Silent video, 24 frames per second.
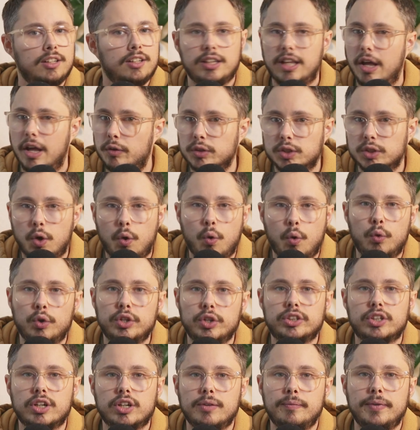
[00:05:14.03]
That was
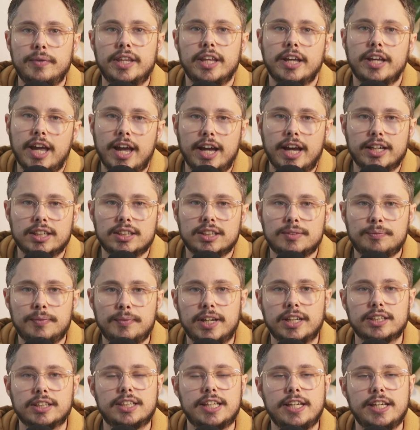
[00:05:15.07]
always going to be the case
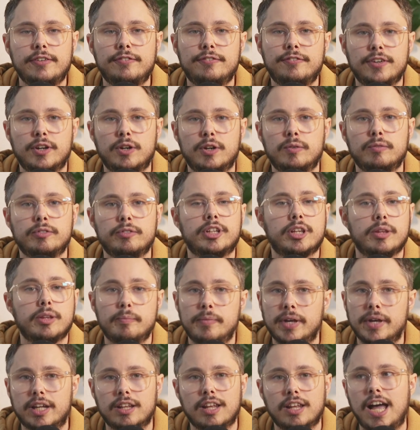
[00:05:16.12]
because he filmed the
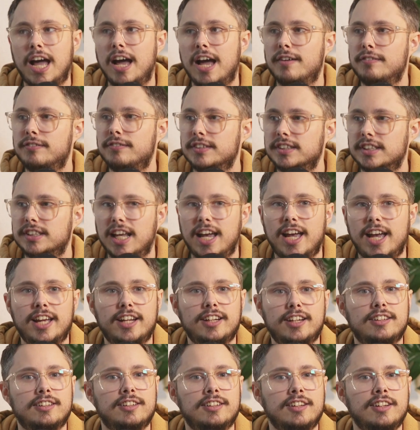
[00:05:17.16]
Big Laugh,
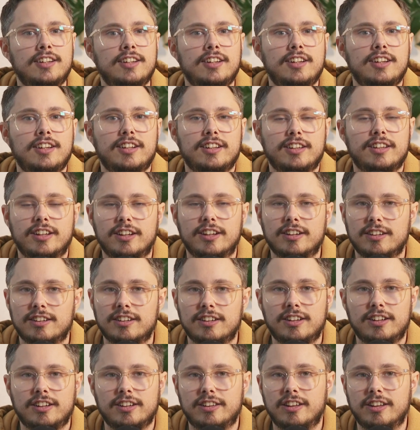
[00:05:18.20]
Zen, the
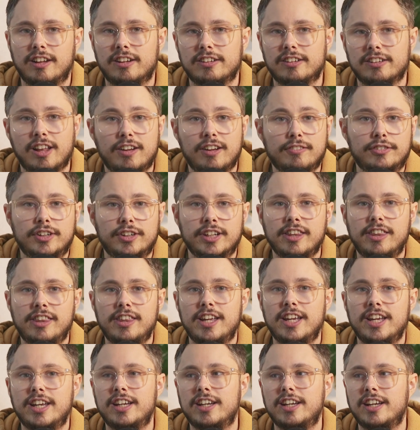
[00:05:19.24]
Loveland
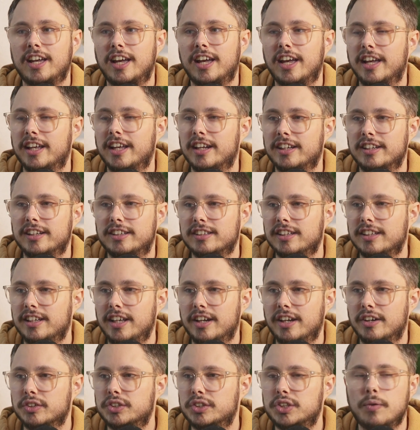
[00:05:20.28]
thing, and
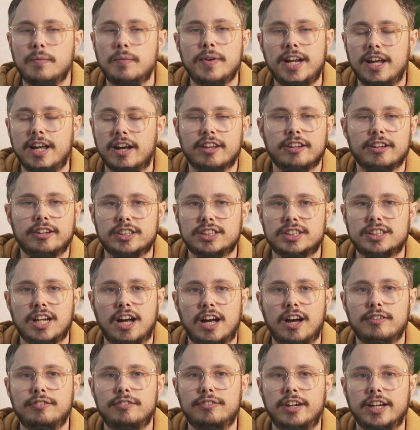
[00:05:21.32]
so many other
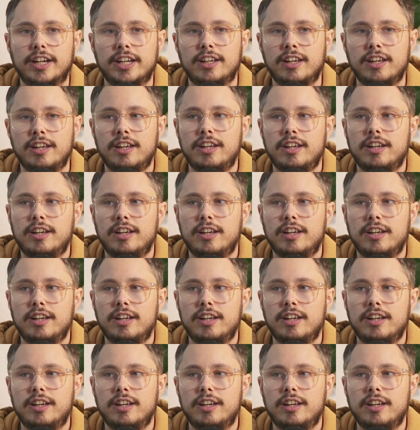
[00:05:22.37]
stuff. Like